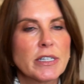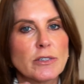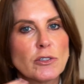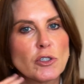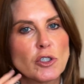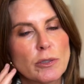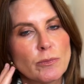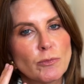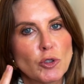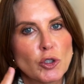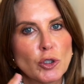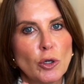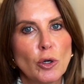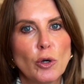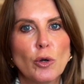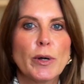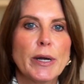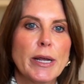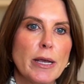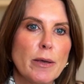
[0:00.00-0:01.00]
and some
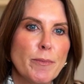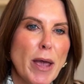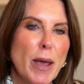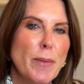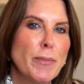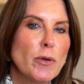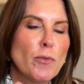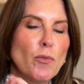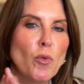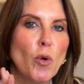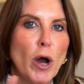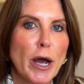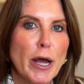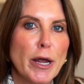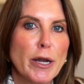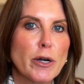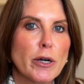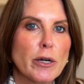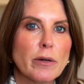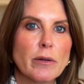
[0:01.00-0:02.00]
jewelry and maybe one,
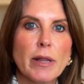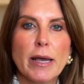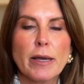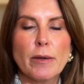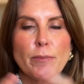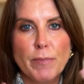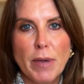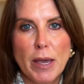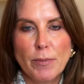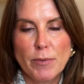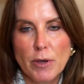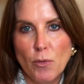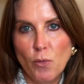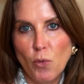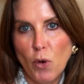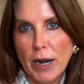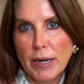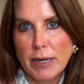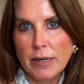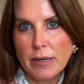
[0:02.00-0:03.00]
or like maybe
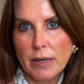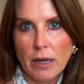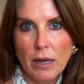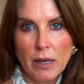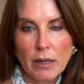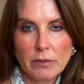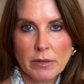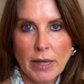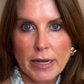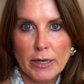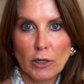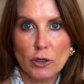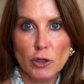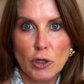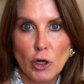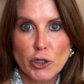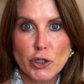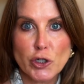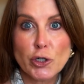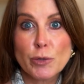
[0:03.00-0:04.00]
like a
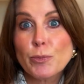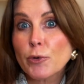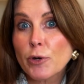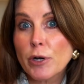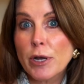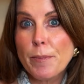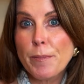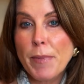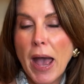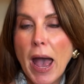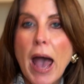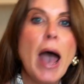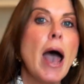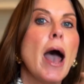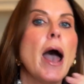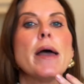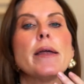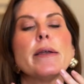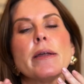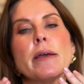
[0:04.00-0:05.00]
larger brim
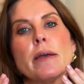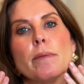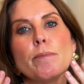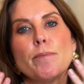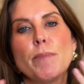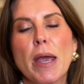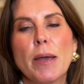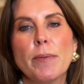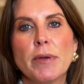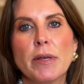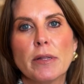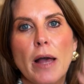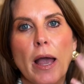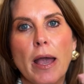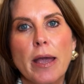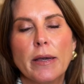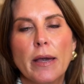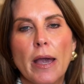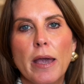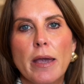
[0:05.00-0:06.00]
hat and maybe
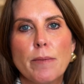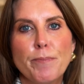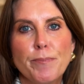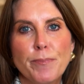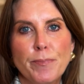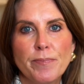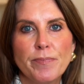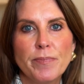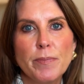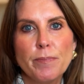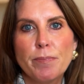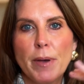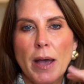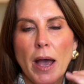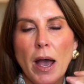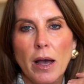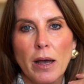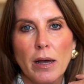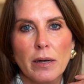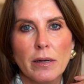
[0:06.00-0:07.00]
like a
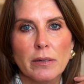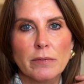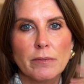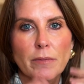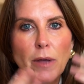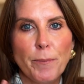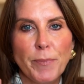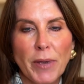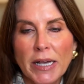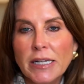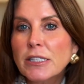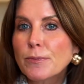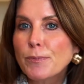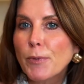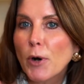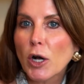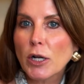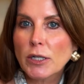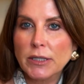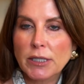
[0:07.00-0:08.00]

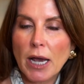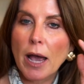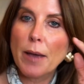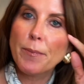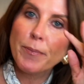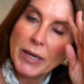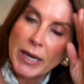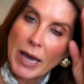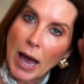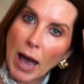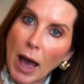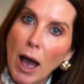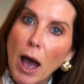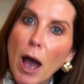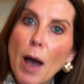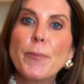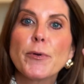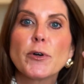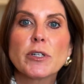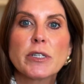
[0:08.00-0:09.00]
baseball type
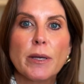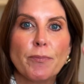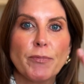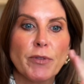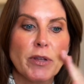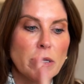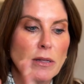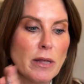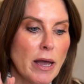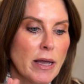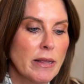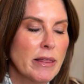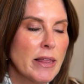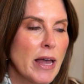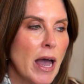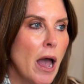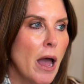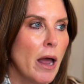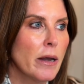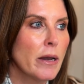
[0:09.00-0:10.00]
cap or something like
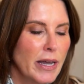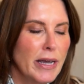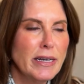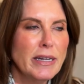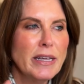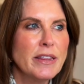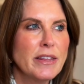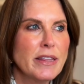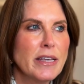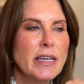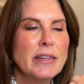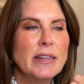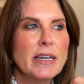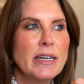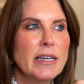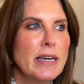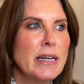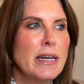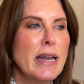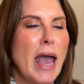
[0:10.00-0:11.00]
that, anything that
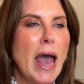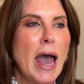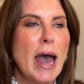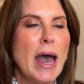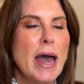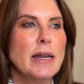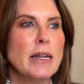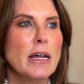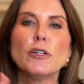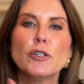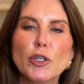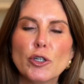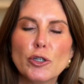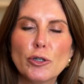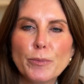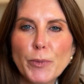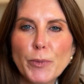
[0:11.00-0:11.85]
can add a little